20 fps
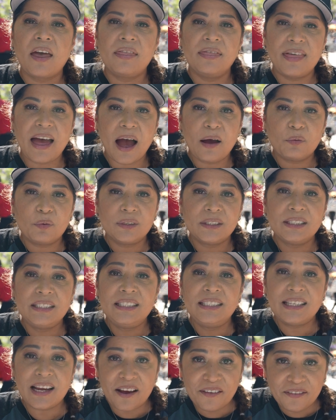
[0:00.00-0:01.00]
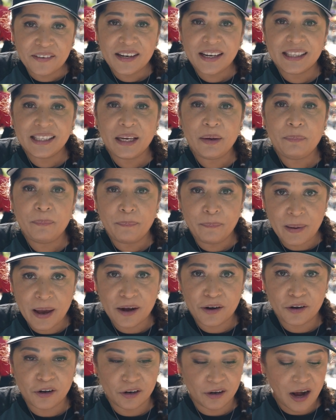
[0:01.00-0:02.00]
That was definitely
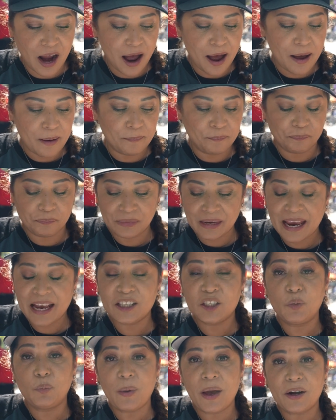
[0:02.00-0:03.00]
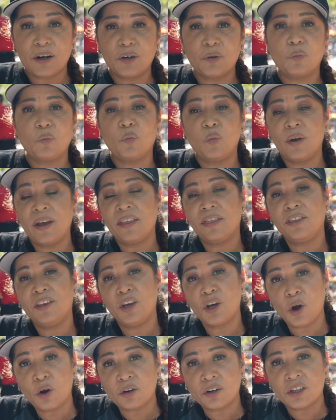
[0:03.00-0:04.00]
better. It's better with
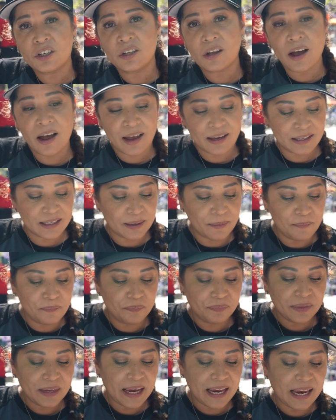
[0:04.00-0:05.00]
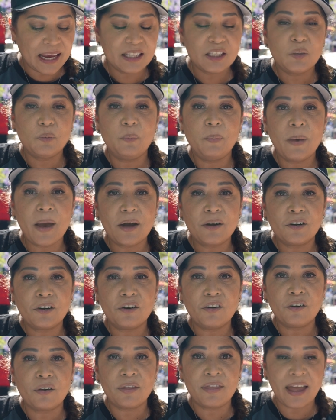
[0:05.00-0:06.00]
yogurt sauce. It's
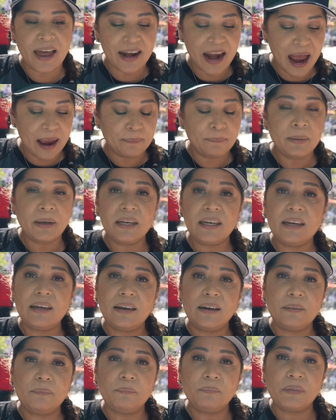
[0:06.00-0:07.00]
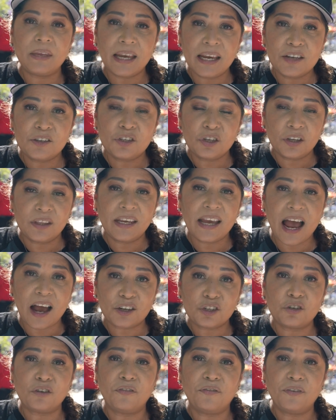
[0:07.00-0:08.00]
better that I bit into the
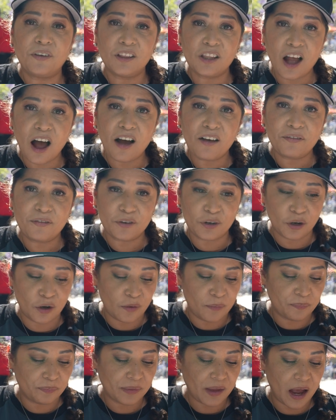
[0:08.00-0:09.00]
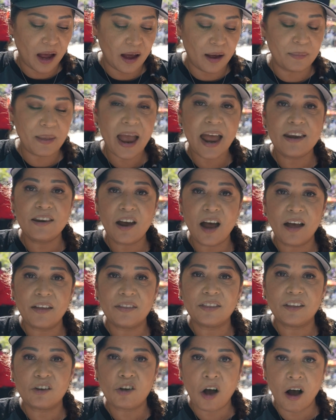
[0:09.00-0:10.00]
actual falafel and not
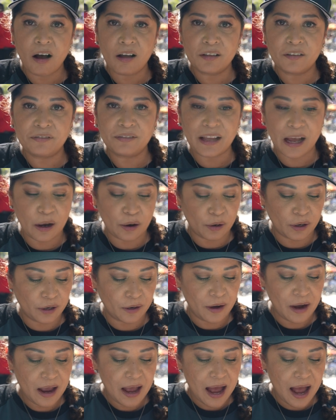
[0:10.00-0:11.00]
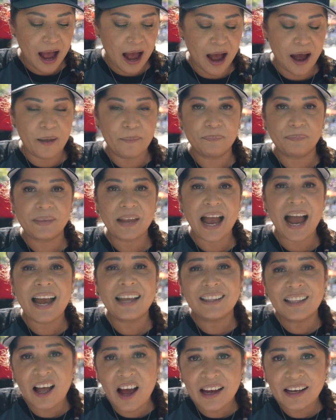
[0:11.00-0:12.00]
the cauliflower. I
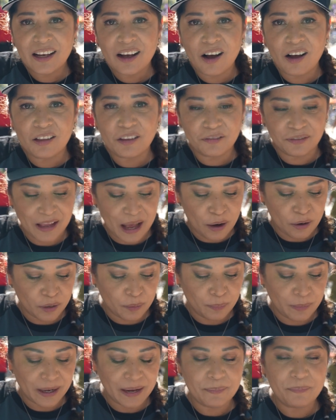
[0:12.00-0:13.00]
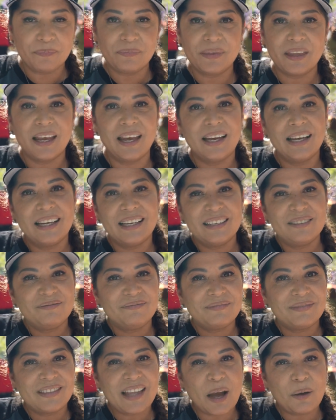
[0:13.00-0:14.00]
like cauliflower, but
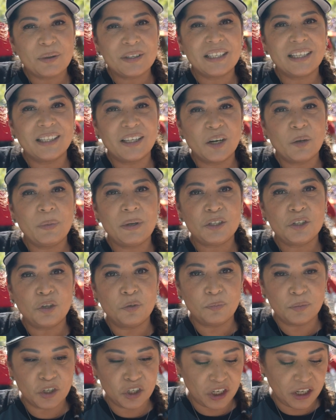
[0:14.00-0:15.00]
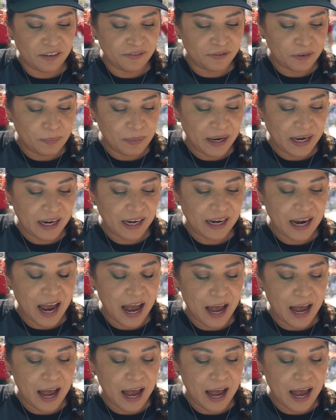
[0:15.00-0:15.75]
that was a little bit too mushy for me.